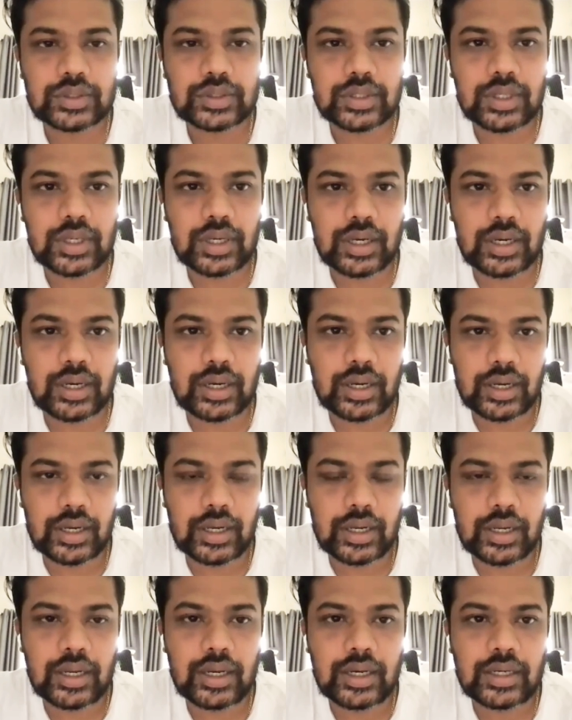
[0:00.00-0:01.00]
because
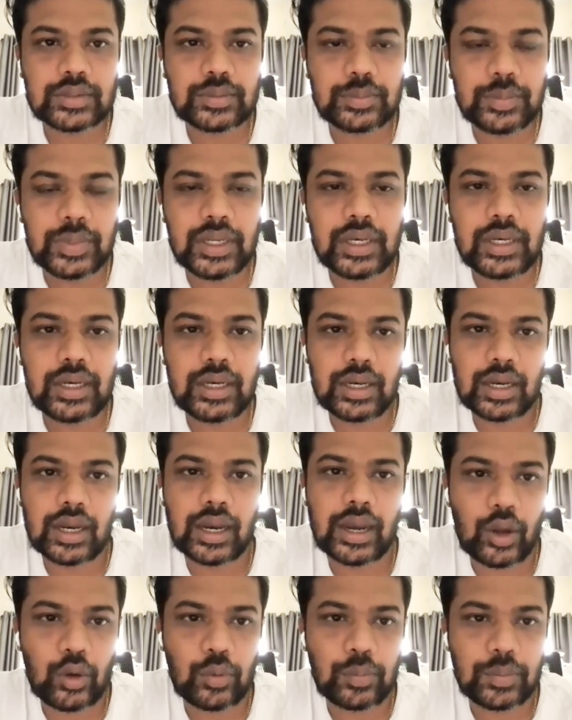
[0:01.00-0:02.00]
it's
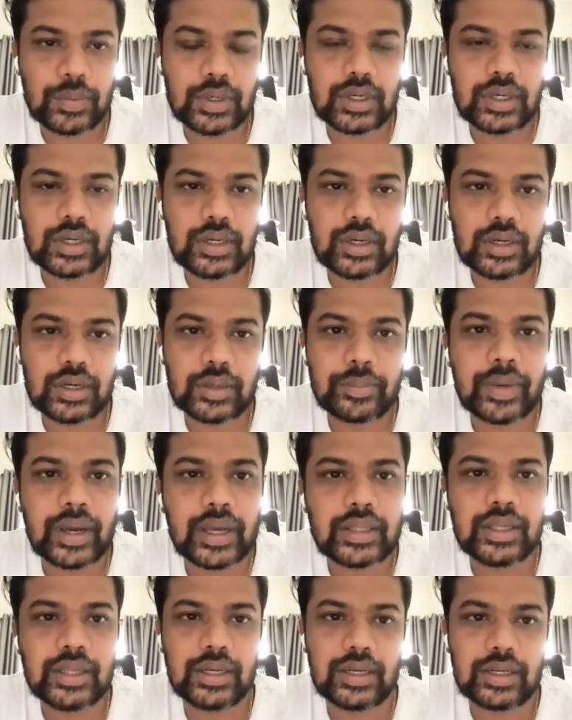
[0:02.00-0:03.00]
been adopted
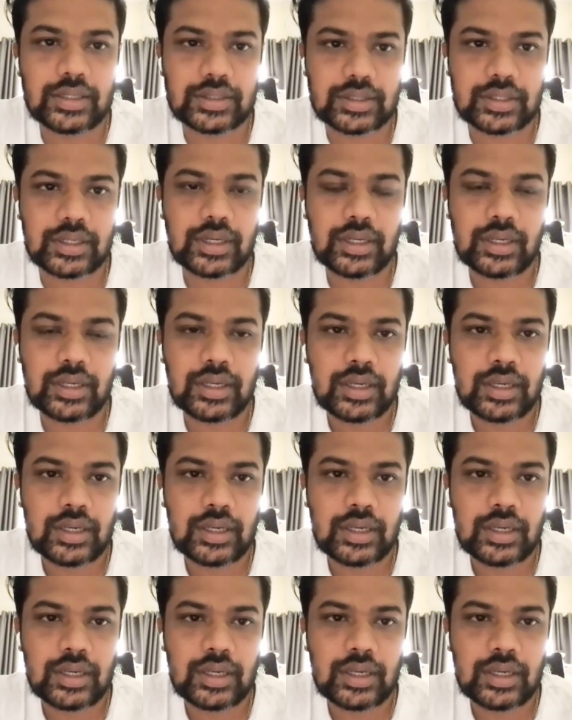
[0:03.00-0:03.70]
by the industry,